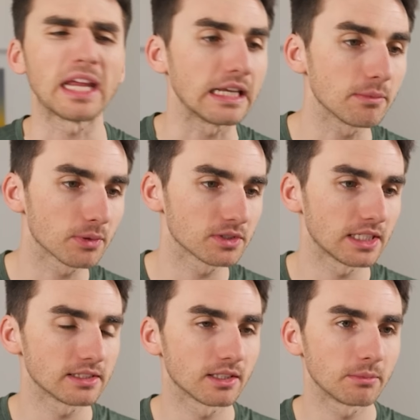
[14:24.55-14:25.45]

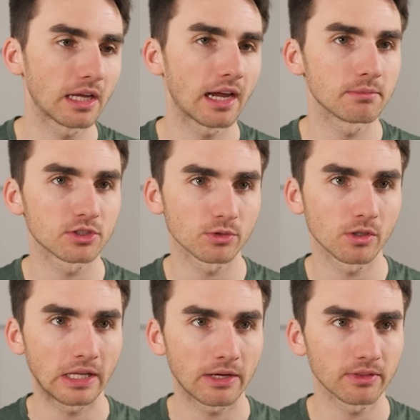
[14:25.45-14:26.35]
80% sometimes
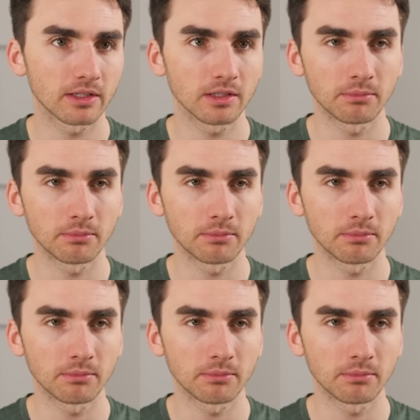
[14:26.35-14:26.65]
thrown out there,